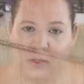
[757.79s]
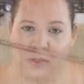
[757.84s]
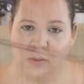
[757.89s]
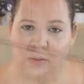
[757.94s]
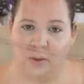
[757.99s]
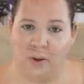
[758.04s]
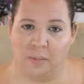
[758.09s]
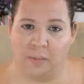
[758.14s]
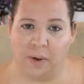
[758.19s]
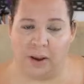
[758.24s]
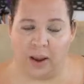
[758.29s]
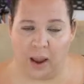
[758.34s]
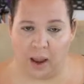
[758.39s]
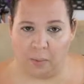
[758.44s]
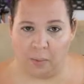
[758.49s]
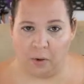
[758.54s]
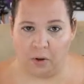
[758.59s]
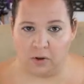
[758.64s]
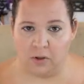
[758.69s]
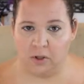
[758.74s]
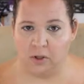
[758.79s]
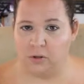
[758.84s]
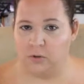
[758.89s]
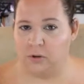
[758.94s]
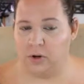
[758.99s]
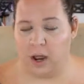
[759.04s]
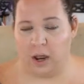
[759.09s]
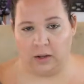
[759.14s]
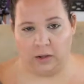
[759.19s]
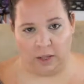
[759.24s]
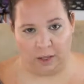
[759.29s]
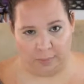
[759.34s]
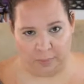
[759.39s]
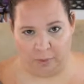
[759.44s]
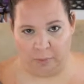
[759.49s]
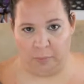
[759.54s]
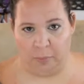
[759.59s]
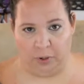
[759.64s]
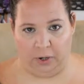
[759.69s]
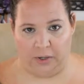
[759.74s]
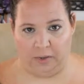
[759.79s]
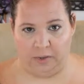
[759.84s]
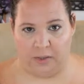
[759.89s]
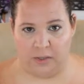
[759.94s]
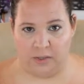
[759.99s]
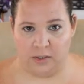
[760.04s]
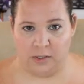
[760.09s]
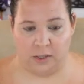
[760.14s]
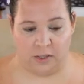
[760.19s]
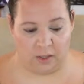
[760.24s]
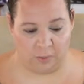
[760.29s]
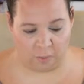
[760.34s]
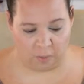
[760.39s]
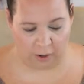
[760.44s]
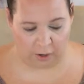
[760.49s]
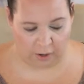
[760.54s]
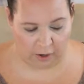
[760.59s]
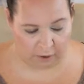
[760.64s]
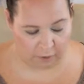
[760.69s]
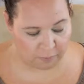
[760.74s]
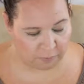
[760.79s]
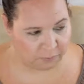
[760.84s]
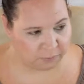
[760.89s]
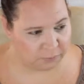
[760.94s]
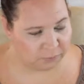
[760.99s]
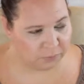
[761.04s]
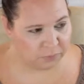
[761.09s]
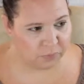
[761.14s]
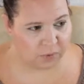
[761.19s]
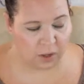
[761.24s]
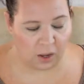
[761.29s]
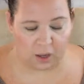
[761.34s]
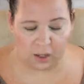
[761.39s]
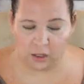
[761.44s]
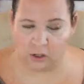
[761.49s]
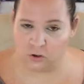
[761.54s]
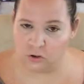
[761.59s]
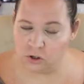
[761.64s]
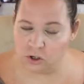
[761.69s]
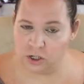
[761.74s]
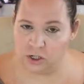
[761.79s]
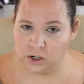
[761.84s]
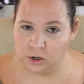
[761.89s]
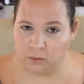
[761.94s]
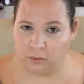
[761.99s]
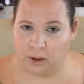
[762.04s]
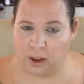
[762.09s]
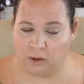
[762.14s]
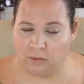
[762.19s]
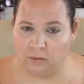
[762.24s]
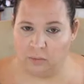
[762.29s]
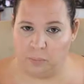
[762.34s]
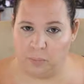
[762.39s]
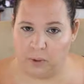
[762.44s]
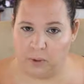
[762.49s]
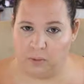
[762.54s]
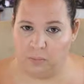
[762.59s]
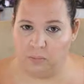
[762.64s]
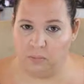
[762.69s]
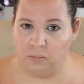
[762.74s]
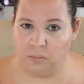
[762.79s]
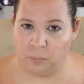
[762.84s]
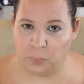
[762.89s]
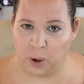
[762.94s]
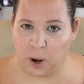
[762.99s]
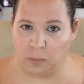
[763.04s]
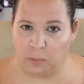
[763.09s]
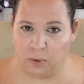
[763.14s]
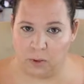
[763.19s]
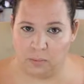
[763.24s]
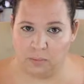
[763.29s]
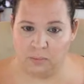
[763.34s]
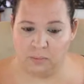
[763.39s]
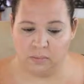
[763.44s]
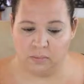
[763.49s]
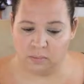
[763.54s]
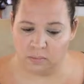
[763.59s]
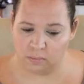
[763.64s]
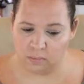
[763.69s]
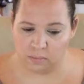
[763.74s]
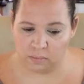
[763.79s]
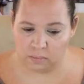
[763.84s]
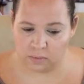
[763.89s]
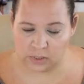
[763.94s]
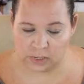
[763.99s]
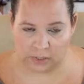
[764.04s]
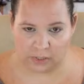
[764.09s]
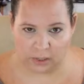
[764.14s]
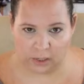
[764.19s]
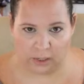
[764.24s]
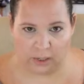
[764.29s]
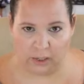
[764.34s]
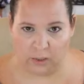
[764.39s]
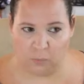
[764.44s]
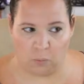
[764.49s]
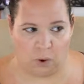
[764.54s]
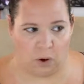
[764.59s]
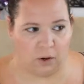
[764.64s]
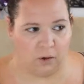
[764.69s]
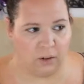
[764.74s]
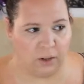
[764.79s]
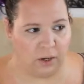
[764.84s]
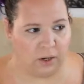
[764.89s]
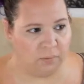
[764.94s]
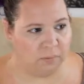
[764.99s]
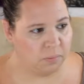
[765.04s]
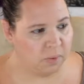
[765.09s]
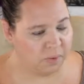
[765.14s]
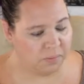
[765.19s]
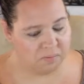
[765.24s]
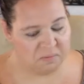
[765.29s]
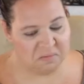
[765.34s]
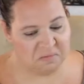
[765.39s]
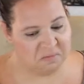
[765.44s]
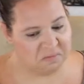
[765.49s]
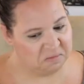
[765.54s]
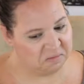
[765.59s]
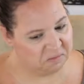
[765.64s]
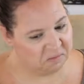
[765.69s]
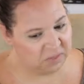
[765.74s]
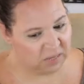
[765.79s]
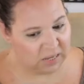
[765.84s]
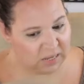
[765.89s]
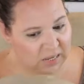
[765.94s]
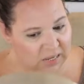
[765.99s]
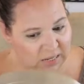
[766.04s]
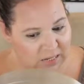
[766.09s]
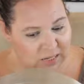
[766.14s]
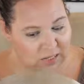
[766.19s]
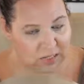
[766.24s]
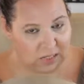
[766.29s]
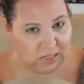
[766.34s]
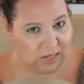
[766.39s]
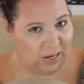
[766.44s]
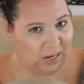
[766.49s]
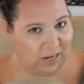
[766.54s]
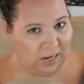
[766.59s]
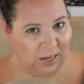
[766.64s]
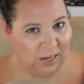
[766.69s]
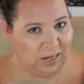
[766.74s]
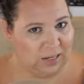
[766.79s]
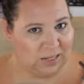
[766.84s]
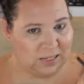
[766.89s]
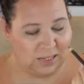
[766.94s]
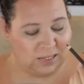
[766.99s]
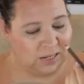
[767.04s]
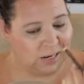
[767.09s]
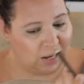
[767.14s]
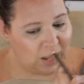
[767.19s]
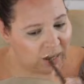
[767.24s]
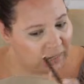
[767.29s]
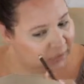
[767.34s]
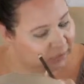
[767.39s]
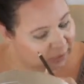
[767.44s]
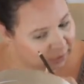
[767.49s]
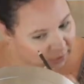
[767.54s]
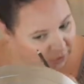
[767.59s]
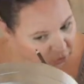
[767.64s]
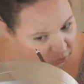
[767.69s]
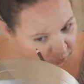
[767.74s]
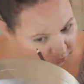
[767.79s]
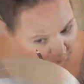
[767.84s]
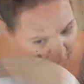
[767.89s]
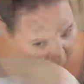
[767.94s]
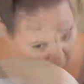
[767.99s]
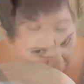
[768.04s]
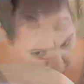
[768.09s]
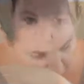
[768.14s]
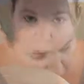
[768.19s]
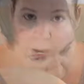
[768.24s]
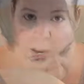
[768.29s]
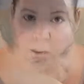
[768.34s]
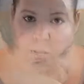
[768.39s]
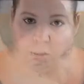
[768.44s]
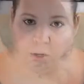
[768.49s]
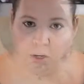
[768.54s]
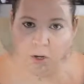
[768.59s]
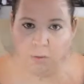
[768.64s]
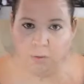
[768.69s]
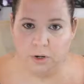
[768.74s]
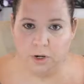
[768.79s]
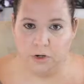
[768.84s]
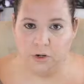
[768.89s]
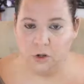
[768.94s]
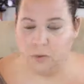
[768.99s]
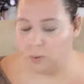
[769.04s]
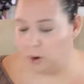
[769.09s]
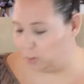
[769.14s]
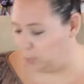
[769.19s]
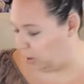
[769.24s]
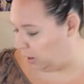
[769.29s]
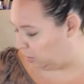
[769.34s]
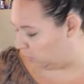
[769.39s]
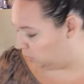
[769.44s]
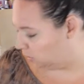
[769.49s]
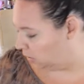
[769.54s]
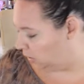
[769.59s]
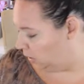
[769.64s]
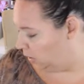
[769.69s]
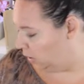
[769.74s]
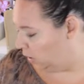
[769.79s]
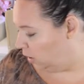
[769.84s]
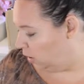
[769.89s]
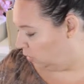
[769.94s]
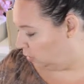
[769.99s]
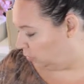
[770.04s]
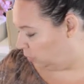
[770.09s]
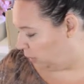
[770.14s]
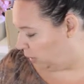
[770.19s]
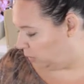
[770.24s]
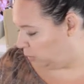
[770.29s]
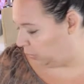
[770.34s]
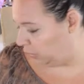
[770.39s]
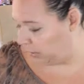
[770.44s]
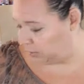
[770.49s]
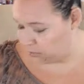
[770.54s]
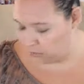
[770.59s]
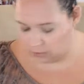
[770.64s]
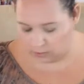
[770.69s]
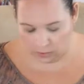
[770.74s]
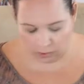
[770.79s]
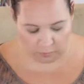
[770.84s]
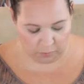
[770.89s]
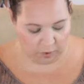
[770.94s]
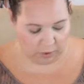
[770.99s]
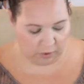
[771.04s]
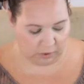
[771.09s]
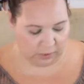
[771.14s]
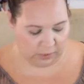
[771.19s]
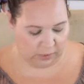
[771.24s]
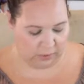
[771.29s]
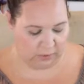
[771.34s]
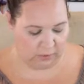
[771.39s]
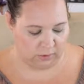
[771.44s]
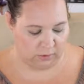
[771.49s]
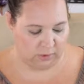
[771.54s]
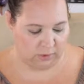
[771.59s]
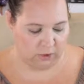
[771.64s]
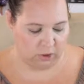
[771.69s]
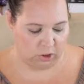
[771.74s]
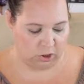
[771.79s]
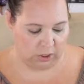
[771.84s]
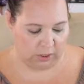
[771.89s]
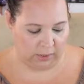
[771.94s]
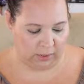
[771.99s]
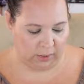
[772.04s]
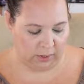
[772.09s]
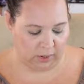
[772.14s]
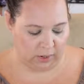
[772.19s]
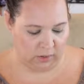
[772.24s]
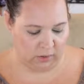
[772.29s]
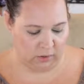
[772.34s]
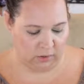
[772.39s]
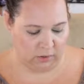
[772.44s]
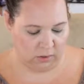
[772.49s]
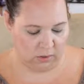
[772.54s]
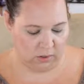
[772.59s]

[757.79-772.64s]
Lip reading: this way, my eyeballs do not like me putting things in them right now. I usually don't have a big problem tightlining and waterline, but today it is not. So that's done. So now I'm going to go in and do my brows. For my brows, I'm going to take the Cella